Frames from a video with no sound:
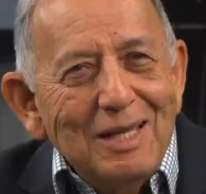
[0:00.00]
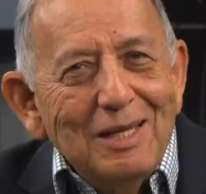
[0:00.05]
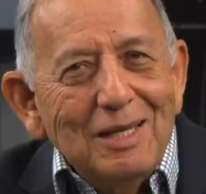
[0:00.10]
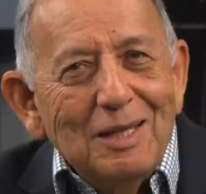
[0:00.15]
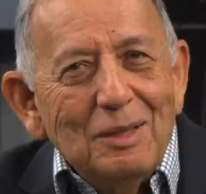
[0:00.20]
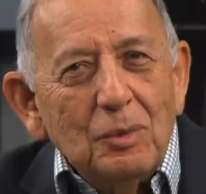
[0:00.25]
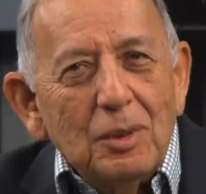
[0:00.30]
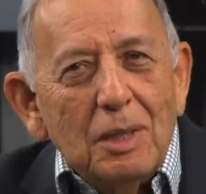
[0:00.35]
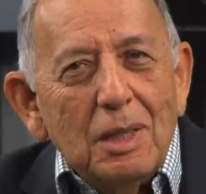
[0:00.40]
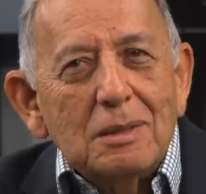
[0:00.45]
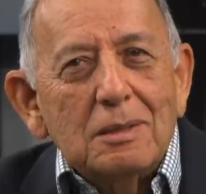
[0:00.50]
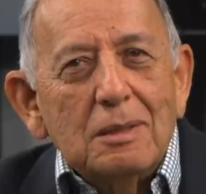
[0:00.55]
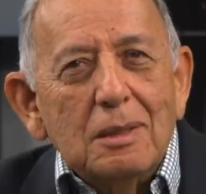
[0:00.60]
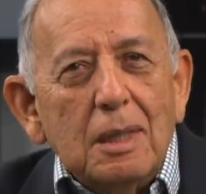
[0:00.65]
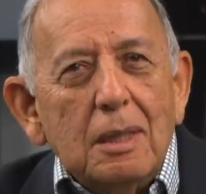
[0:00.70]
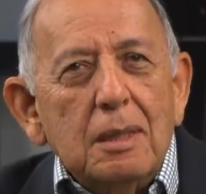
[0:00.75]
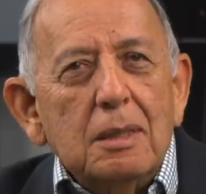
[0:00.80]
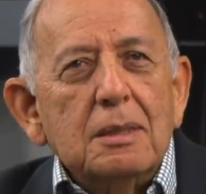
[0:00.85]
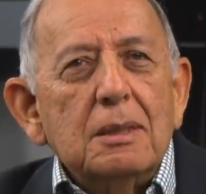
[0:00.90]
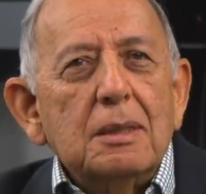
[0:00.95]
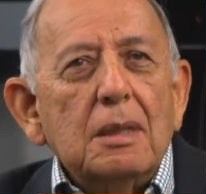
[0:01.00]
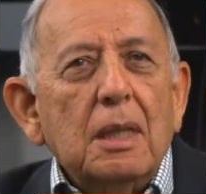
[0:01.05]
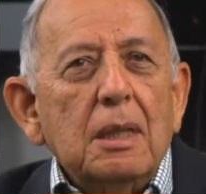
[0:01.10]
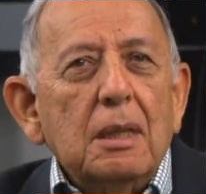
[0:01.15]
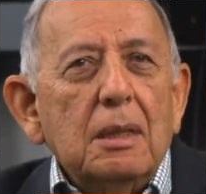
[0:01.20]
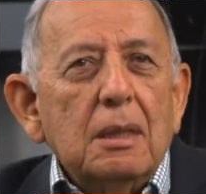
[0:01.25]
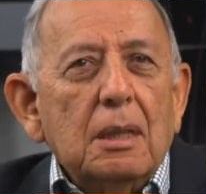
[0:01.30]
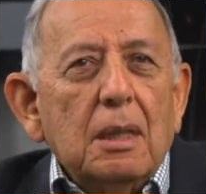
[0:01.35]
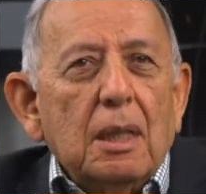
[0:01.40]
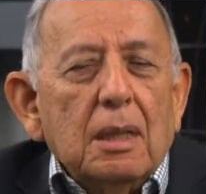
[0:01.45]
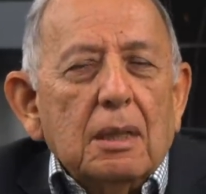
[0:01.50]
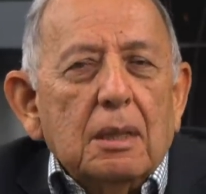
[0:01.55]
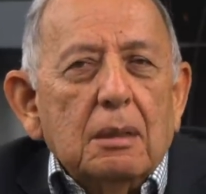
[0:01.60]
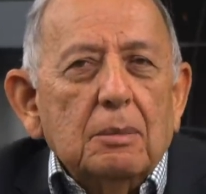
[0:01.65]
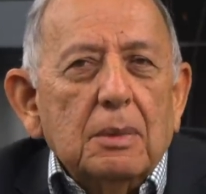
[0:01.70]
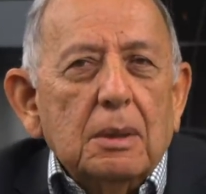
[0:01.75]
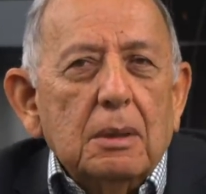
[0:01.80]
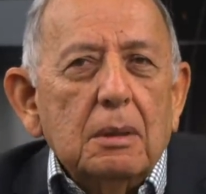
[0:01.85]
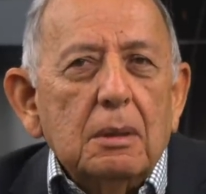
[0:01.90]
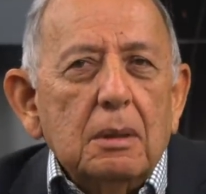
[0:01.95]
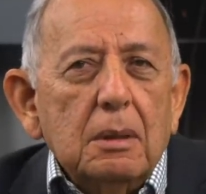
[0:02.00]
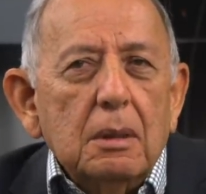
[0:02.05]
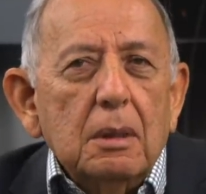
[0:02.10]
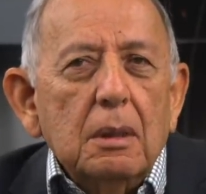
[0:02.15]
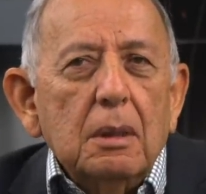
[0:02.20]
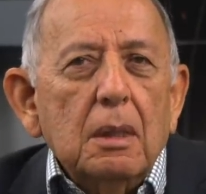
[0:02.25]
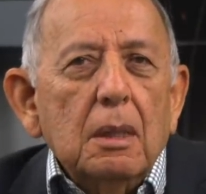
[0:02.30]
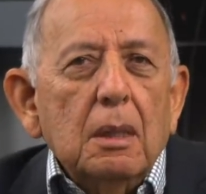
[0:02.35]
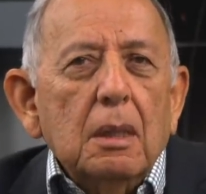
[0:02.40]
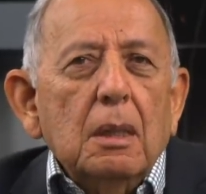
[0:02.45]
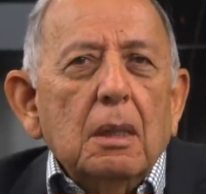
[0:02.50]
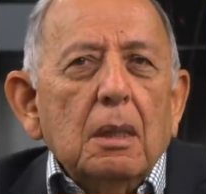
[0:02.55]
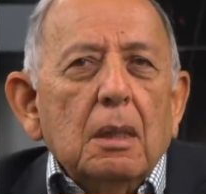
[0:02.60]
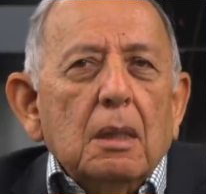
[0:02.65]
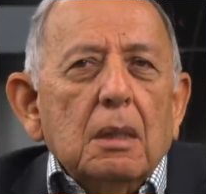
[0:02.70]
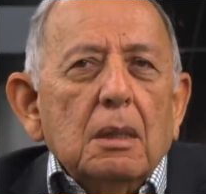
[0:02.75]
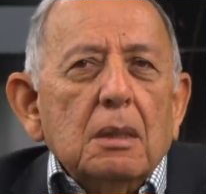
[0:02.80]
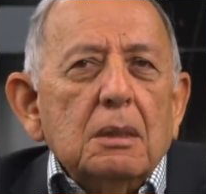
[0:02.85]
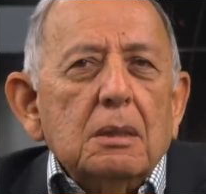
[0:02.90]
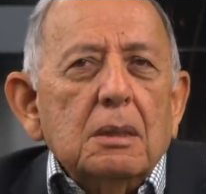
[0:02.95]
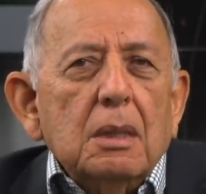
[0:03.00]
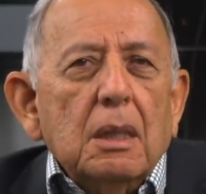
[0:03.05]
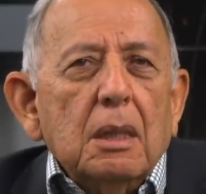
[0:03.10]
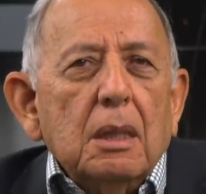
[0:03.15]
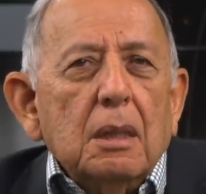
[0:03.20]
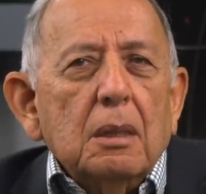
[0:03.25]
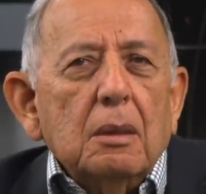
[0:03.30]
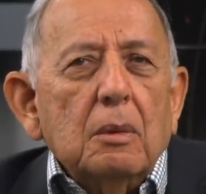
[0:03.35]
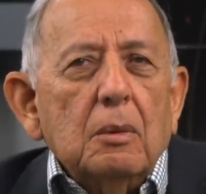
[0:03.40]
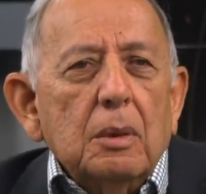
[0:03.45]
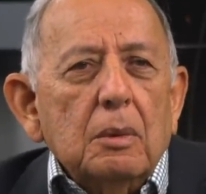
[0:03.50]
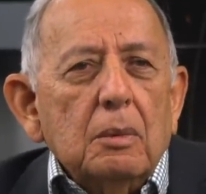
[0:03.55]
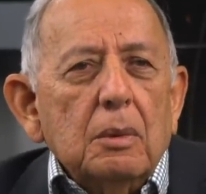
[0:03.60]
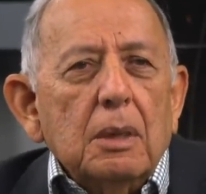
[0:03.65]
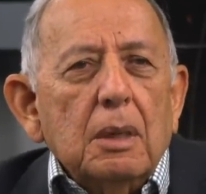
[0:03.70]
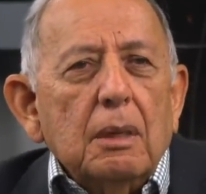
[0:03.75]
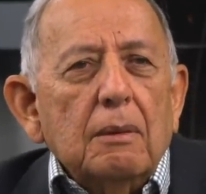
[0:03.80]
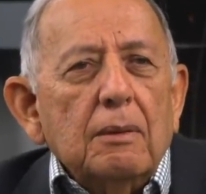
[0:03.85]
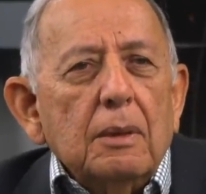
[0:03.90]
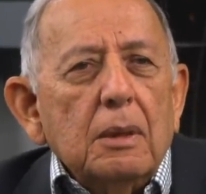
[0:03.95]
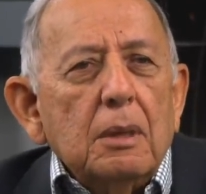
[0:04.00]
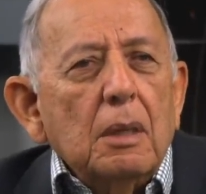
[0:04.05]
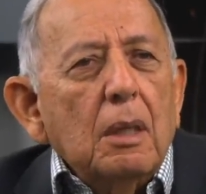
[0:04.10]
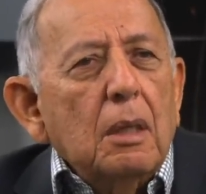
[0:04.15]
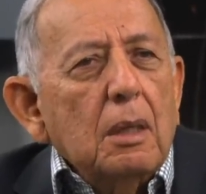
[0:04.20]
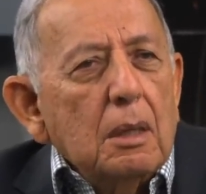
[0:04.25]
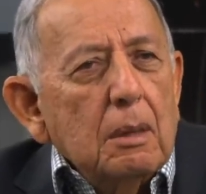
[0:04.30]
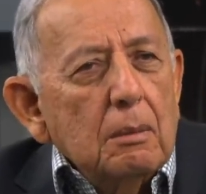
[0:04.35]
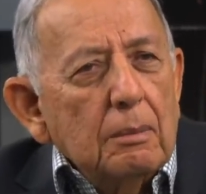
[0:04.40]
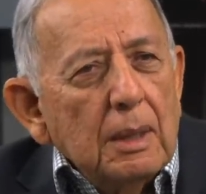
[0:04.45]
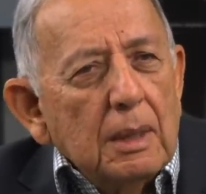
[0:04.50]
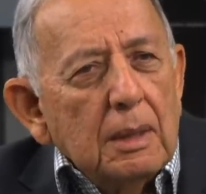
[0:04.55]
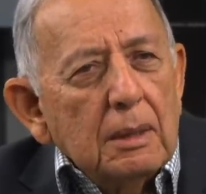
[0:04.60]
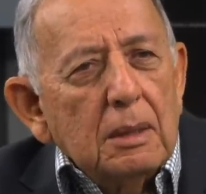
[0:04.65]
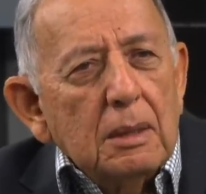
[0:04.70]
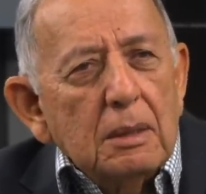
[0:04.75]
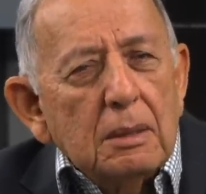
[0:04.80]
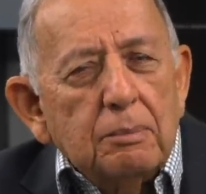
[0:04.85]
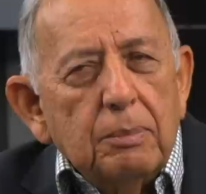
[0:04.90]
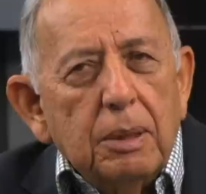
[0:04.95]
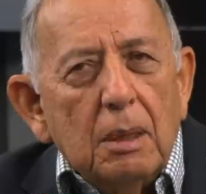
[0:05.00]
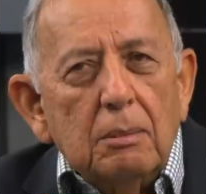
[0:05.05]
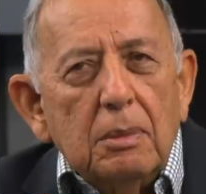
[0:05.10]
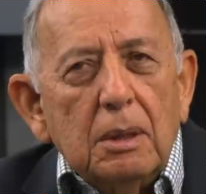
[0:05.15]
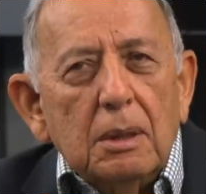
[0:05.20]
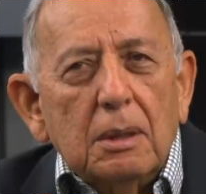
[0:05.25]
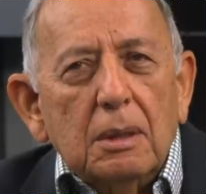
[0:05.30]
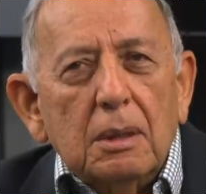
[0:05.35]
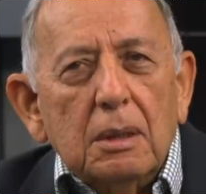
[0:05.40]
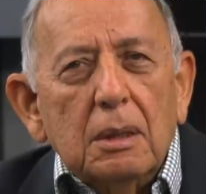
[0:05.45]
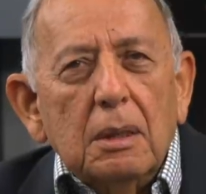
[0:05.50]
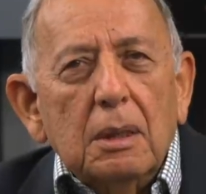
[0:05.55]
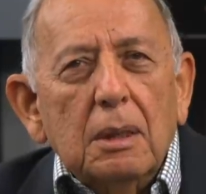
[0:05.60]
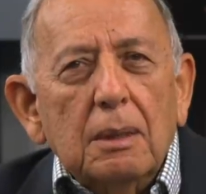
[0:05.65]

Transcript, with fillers: And we actually had to sign a document stating that we would never talk about this publicly.